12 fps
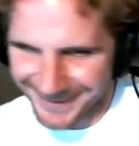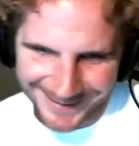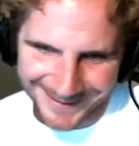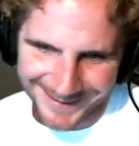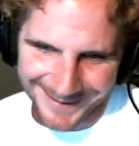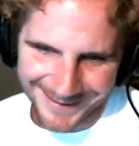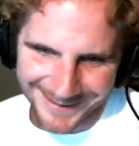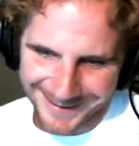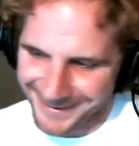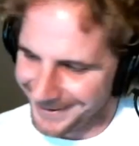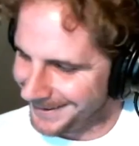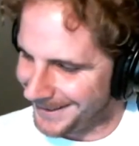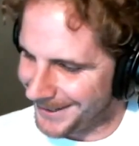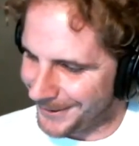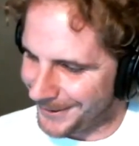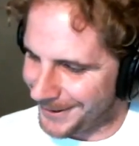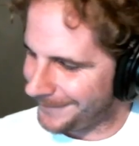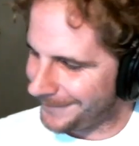you don't
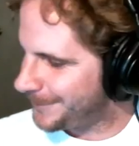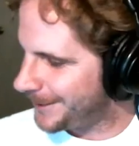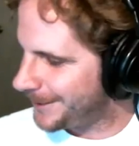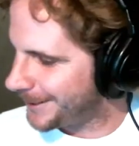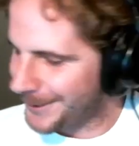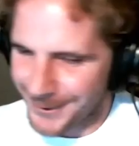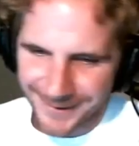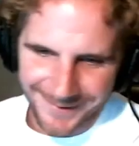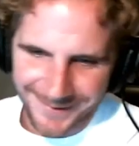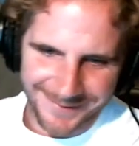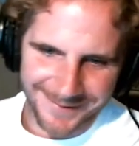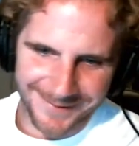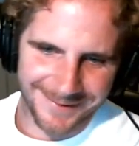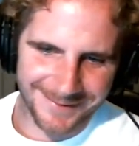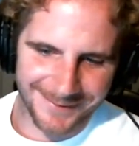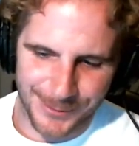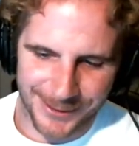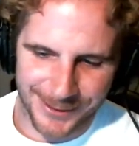have to be a good artist to,
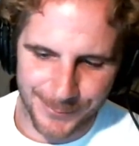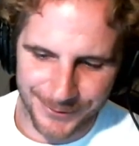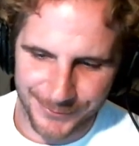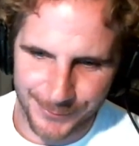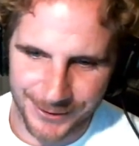to make a bunch of